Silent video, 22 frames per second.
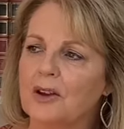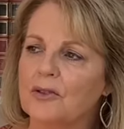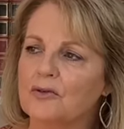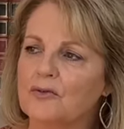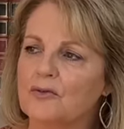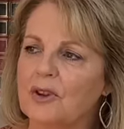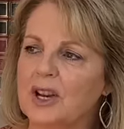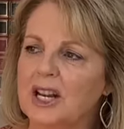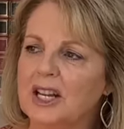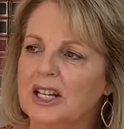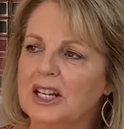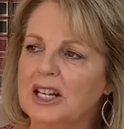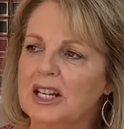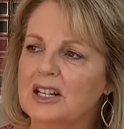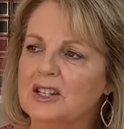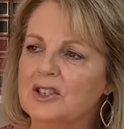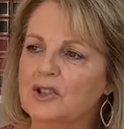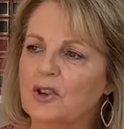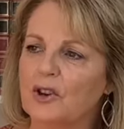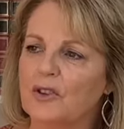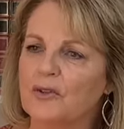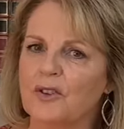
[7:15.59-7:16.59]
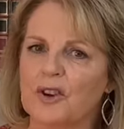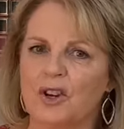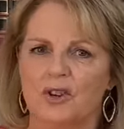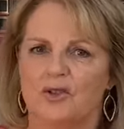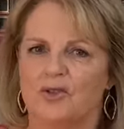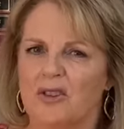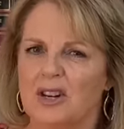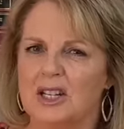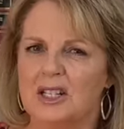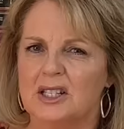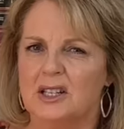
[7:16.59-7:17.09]
really sort of
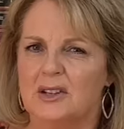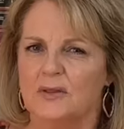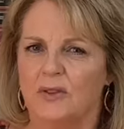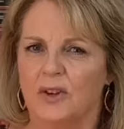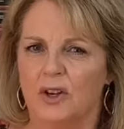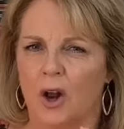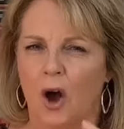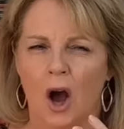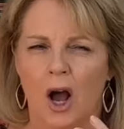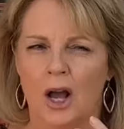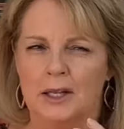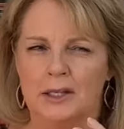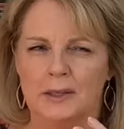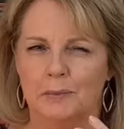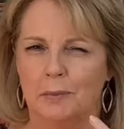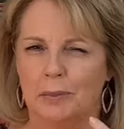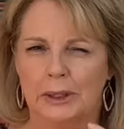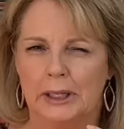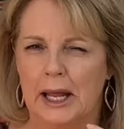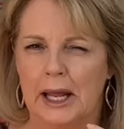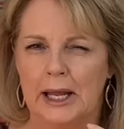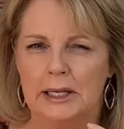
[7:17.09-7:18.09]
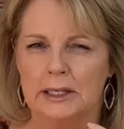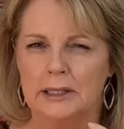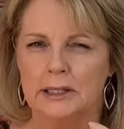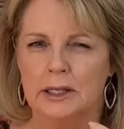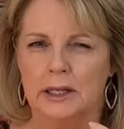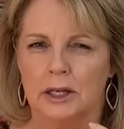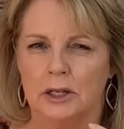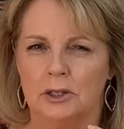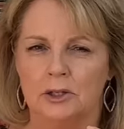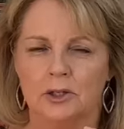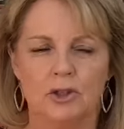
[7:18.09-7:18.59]
aggressive and eyes
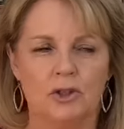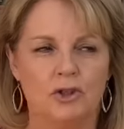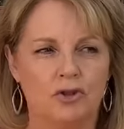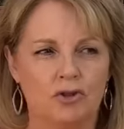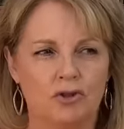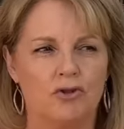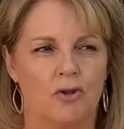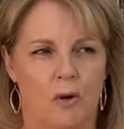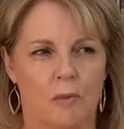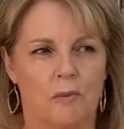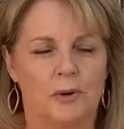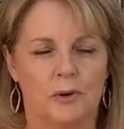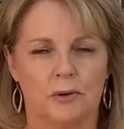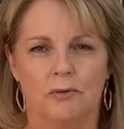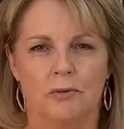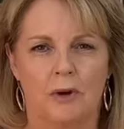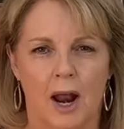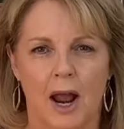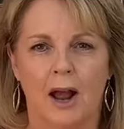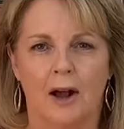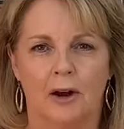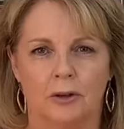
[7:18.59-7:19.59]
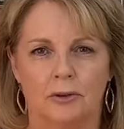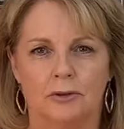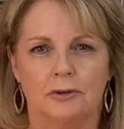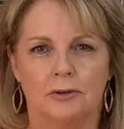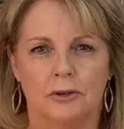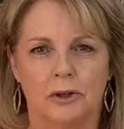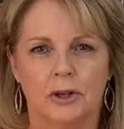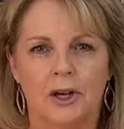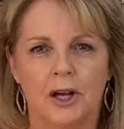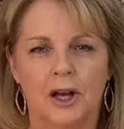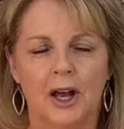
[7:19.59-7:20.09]
blazing and stomp around,